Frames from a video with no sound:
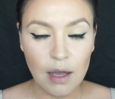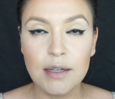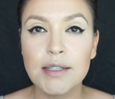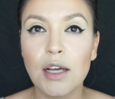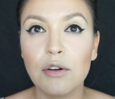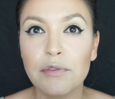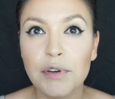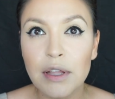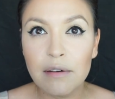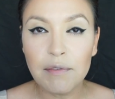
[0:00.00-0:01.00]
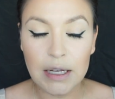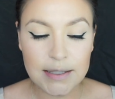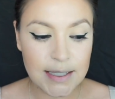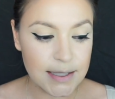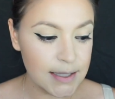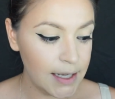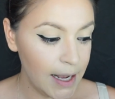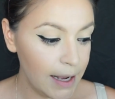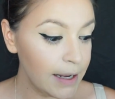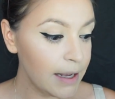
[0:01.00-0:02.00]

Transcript: So for the falsies today,